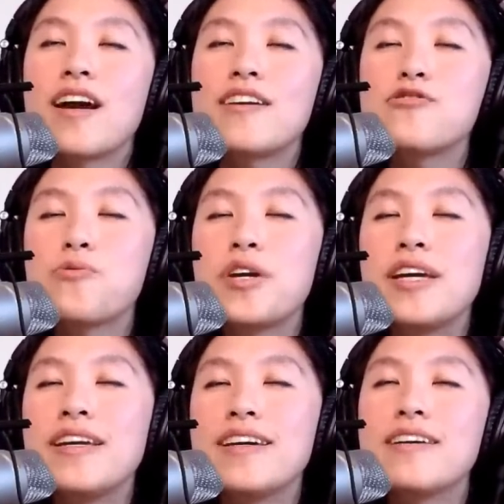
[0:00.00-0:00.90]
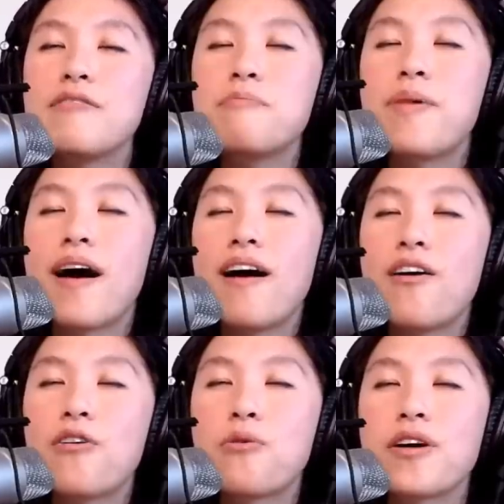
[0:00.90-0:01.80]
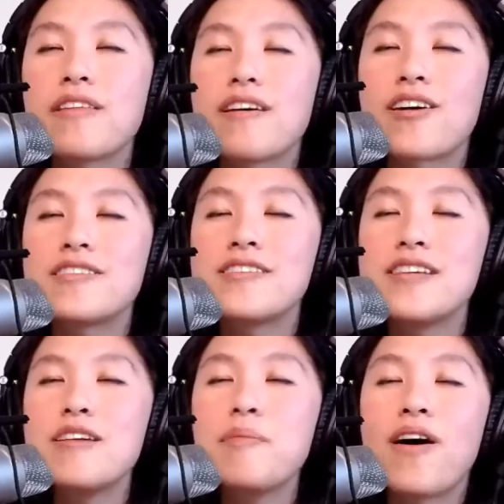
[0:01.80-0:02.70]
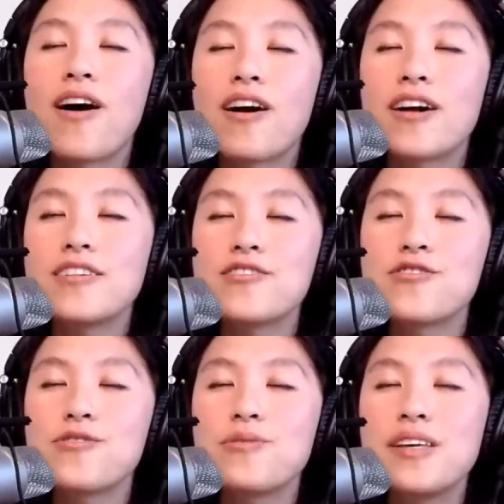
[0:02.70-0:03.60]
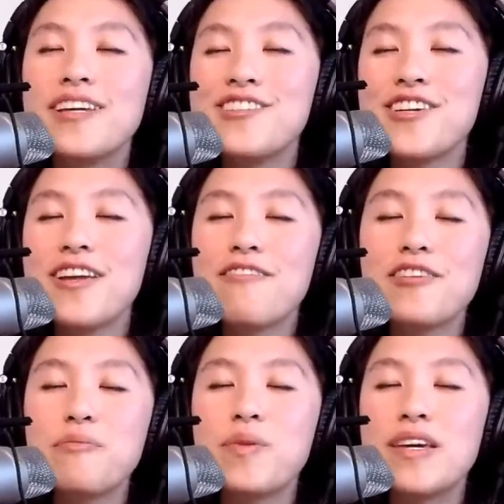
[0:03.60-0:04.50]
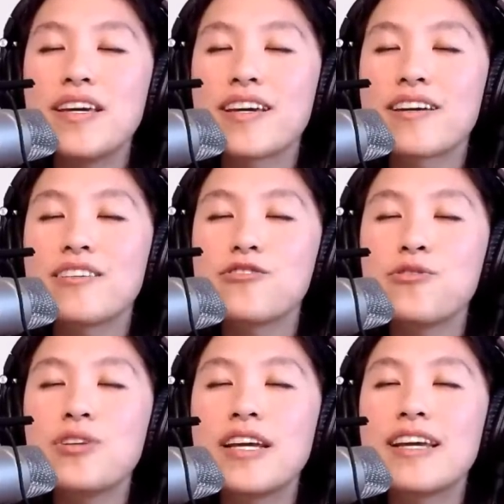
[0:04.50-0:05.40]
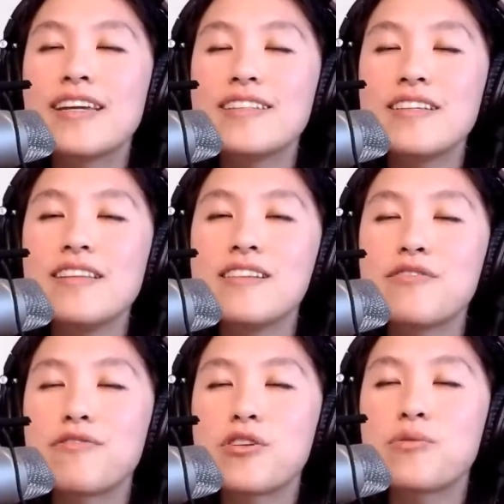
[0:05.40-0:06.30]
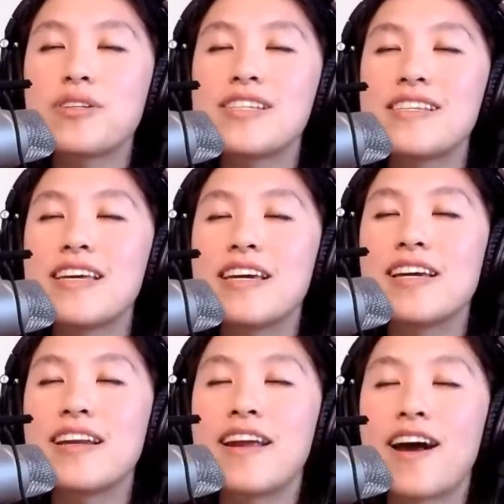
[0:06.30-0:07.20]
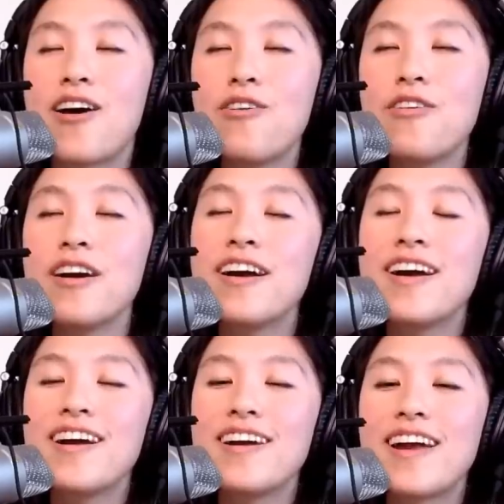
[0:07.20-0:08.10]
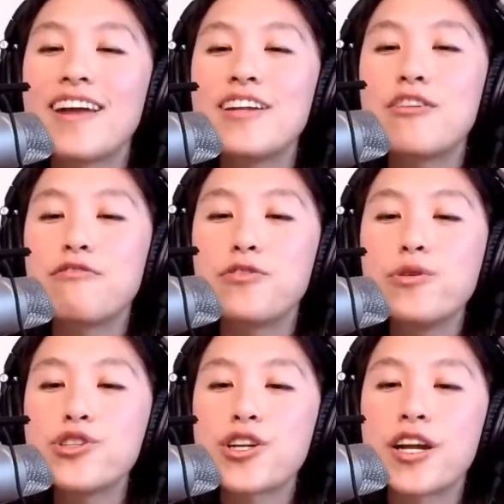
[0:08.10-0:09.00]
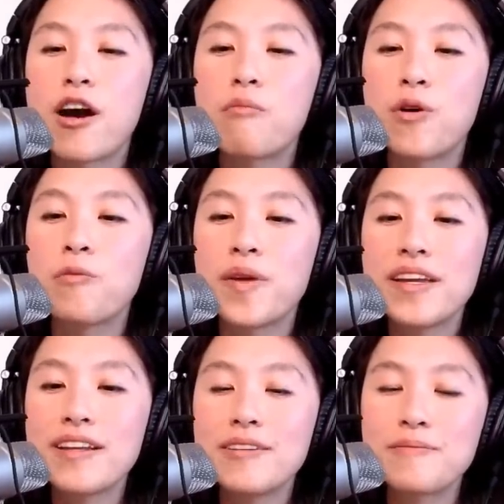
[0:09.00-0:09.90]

as we with our deep hearts to each and every being tuning into this frequency now and in a future now moment.